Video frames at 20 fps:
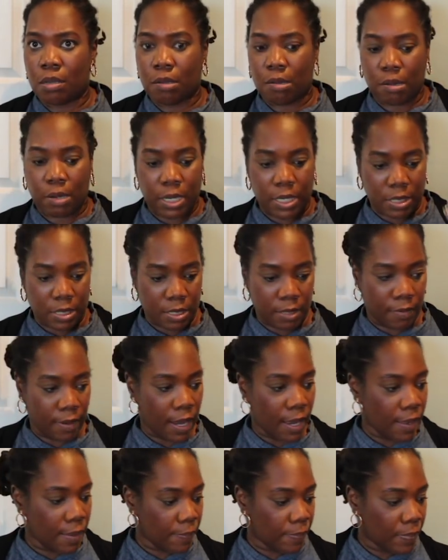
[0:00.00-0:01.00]
Crazy,
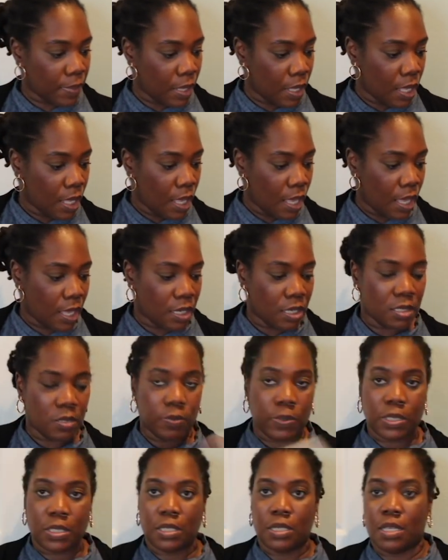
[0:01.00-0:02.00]
right? And this
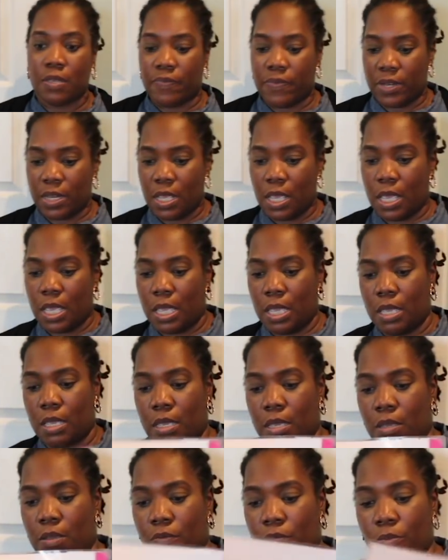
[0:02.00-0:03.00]
wasn't even a
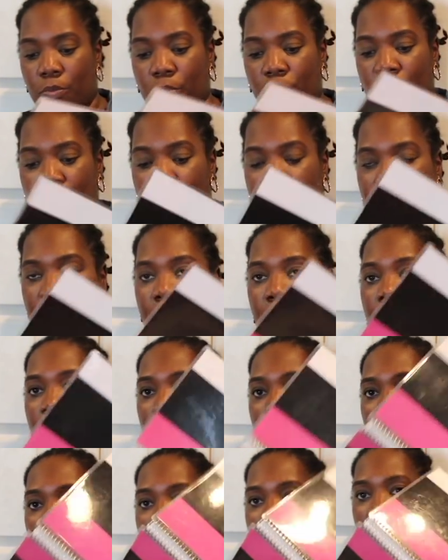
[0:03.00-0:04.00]
removable
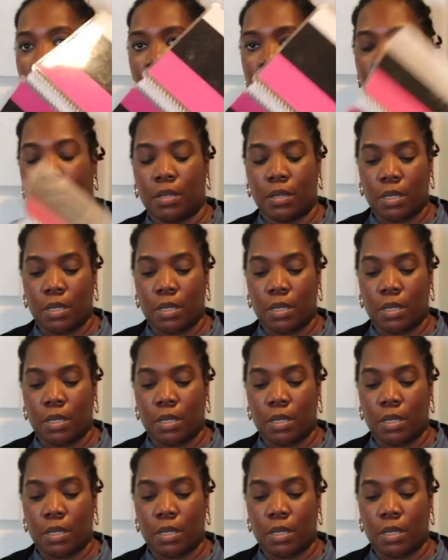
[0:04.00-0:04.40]
cover.